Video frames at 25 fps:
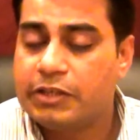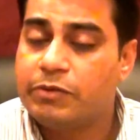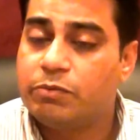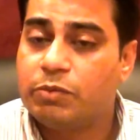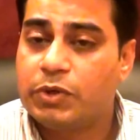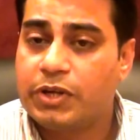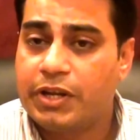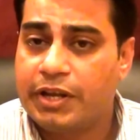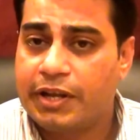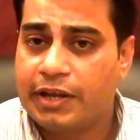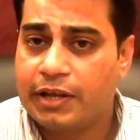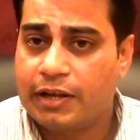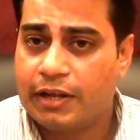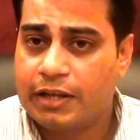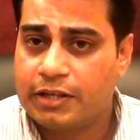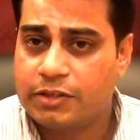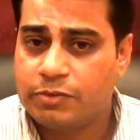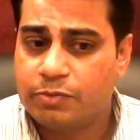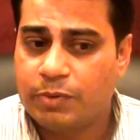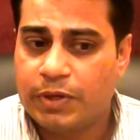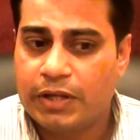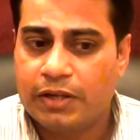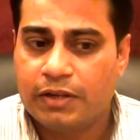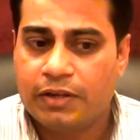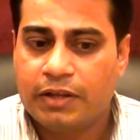vertical as
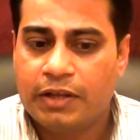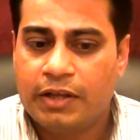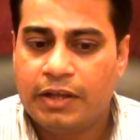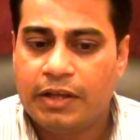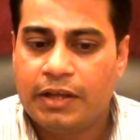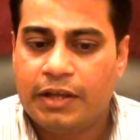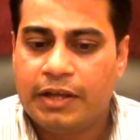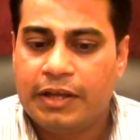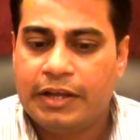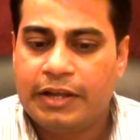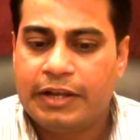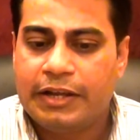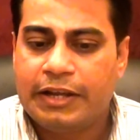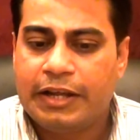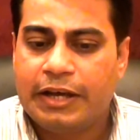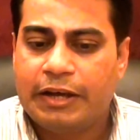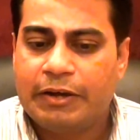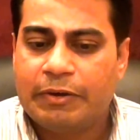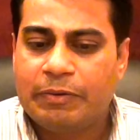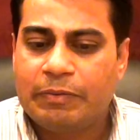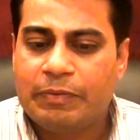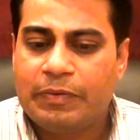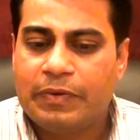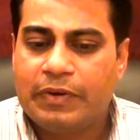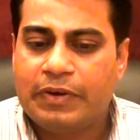well.
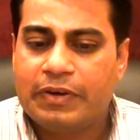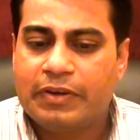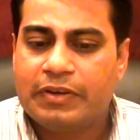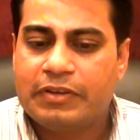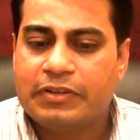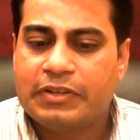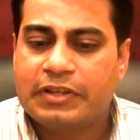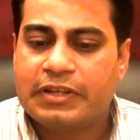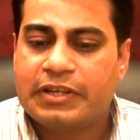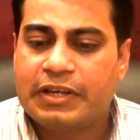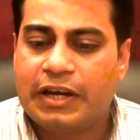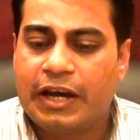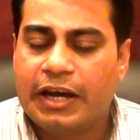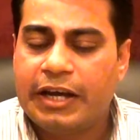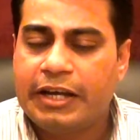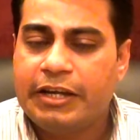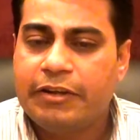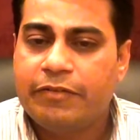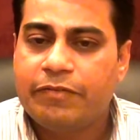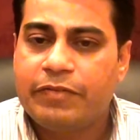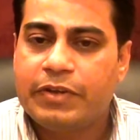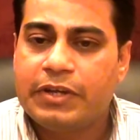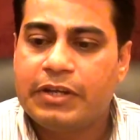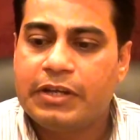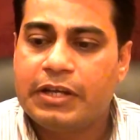Now, the kind
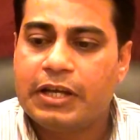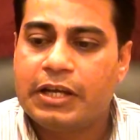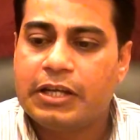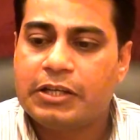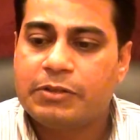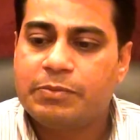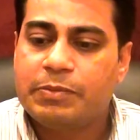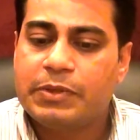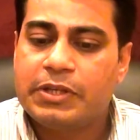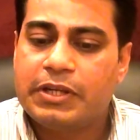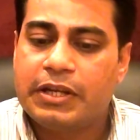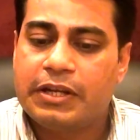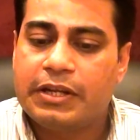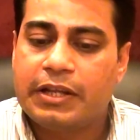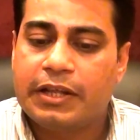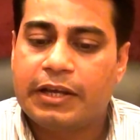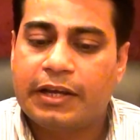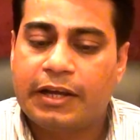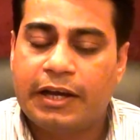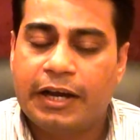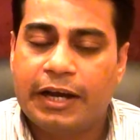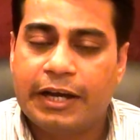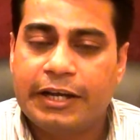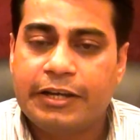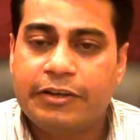of engagement and the
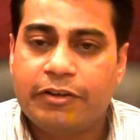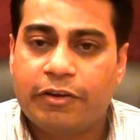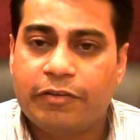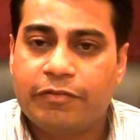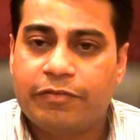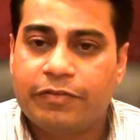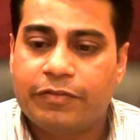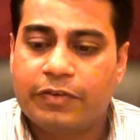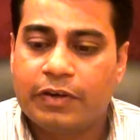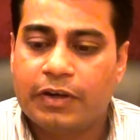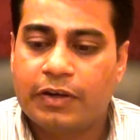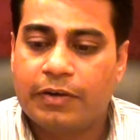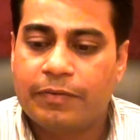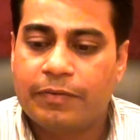kind of